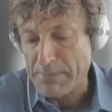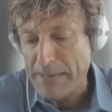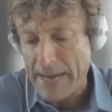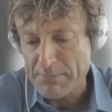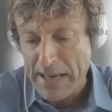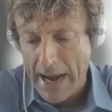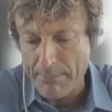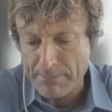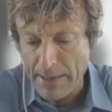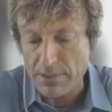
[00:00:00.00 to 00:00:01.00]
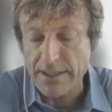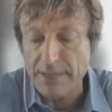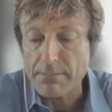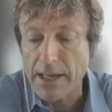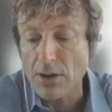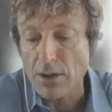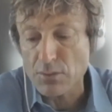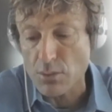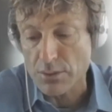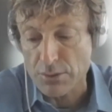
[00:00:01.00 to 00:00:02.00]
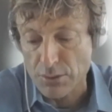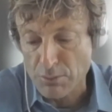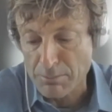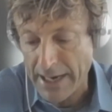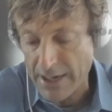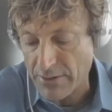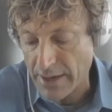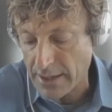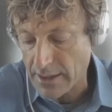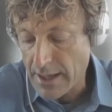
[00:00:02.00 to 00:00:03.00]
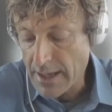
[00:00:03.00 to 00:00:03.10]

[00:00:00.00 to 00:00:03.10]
people that may not want to migrate